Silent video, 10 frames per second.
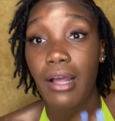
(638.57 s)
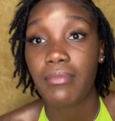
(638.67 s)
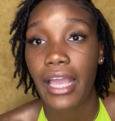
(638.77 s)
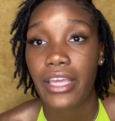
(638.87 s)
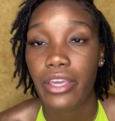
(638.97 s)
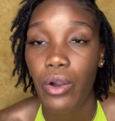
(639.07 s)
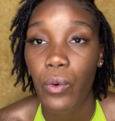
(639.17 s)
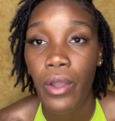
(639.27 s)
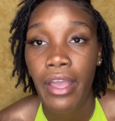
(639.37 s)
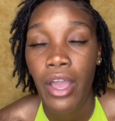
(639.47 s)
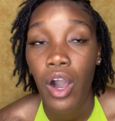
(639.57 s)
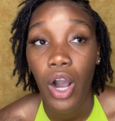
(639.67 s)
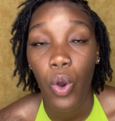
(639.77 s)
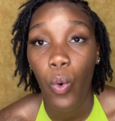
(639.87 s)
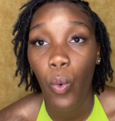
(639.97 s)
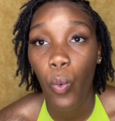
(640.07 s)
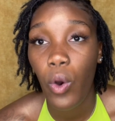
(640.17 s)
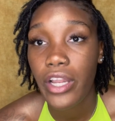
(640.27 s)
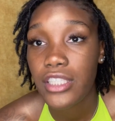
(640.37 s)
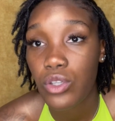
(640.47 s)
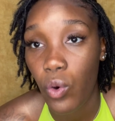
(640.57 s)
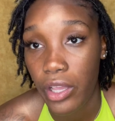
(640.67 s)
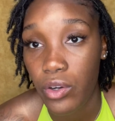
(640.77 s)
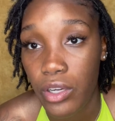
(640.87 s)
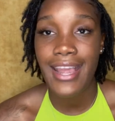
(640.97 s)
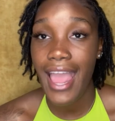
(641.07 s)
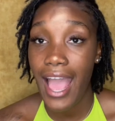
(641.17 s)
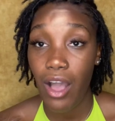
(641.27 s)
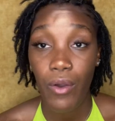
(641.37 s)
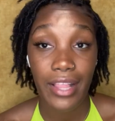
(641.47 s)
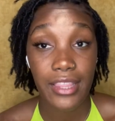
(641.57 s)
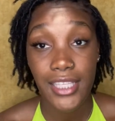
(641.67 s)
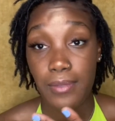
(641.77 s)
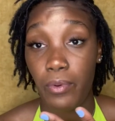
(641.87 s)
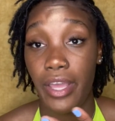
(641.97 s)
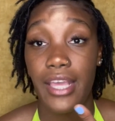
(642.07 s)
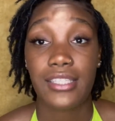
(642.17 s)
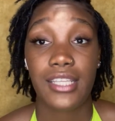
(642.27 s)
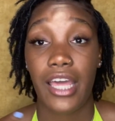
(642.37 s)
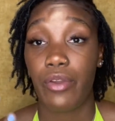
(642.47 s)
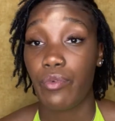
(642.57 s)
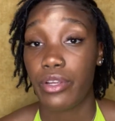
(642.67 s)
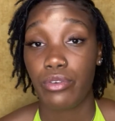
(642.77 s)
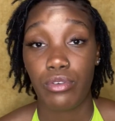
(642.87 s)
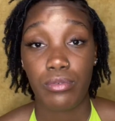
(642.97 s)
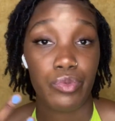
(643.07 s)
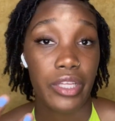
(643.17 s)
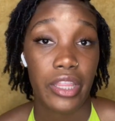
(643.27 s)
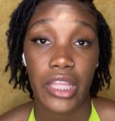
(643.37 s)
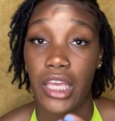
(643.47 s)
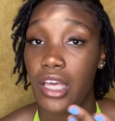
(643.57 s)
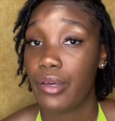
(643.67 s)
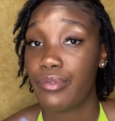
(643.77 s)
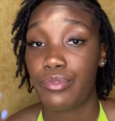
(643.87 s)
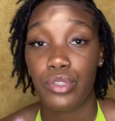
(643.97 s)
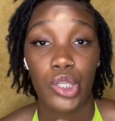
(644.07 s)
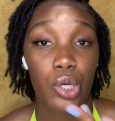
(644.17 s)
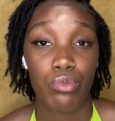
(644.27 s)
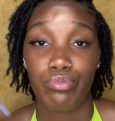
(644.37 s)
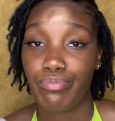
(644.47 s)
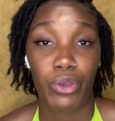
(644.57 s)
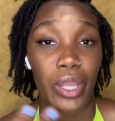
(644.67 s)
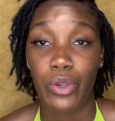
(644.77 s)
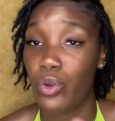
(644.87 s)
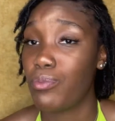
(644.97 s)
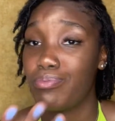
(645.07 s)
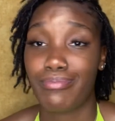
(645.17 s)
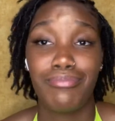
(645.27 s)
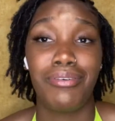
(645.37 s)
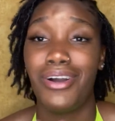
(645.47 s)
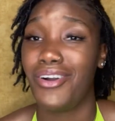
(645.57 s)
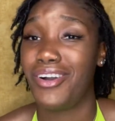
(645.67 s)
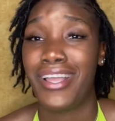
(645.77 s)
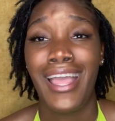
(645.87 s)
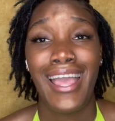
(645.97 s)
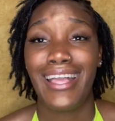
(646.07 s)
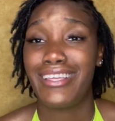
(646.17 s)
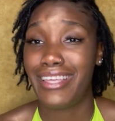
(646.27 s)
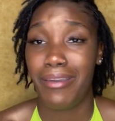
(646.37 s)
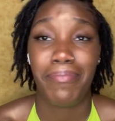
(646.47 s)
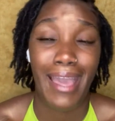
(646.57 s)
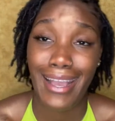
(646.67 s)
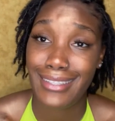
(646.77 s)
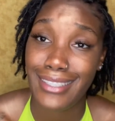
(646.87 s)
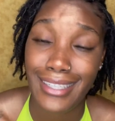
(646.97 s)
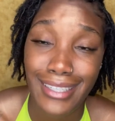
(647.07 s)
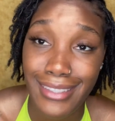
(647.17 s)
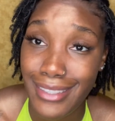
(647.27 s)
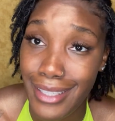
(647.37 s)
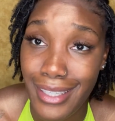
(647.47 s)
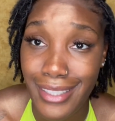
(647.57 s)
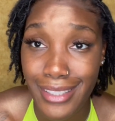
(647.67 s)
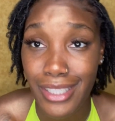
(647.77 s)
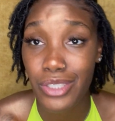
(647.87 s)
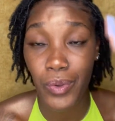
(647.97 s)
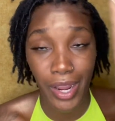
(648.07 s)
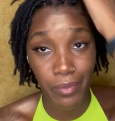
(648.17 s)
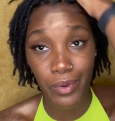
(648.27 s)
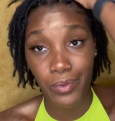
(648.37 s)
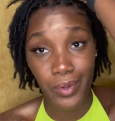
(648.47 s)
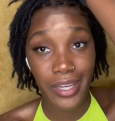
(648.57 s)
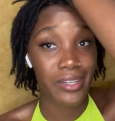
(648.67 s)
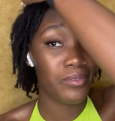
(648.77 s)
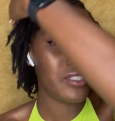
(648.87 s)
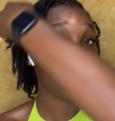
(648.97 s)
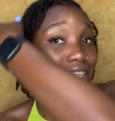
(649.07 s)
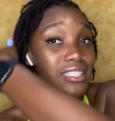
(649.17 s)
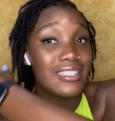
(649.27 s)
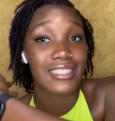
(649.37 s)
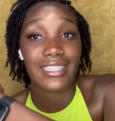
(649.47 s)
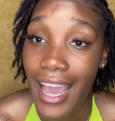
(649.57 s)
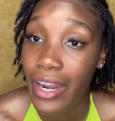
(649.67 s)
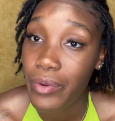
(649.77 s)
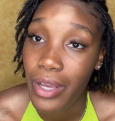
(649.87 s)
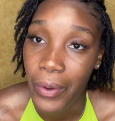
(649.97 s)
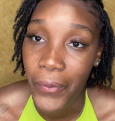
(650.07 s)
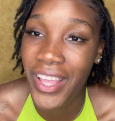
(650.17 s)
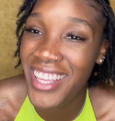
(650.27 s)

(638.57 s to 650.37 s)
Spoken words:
I'm like, yo, what is going on? Now, at this point, it's time to regroup, rethink of, you know, regroup. Get back to square root one, which is, I don't know.